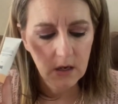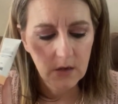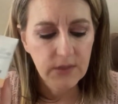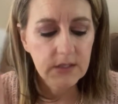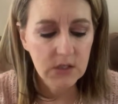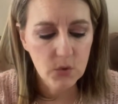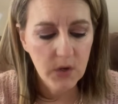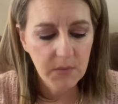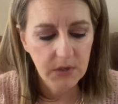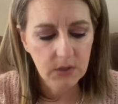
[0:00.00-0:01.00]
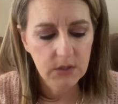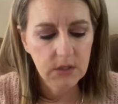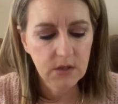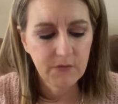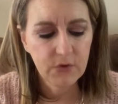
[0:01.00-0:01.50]
this is 20 mils.
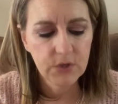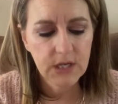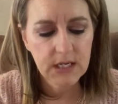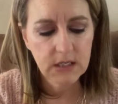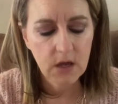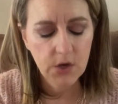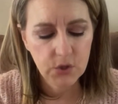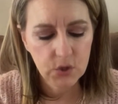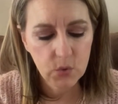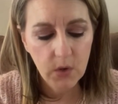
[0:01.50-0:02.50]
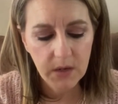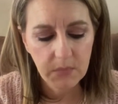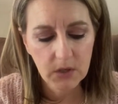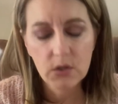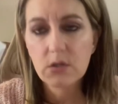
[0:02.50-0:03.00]
The full size is 120
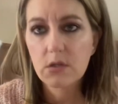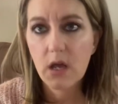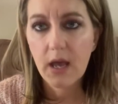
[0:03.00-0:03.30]
mils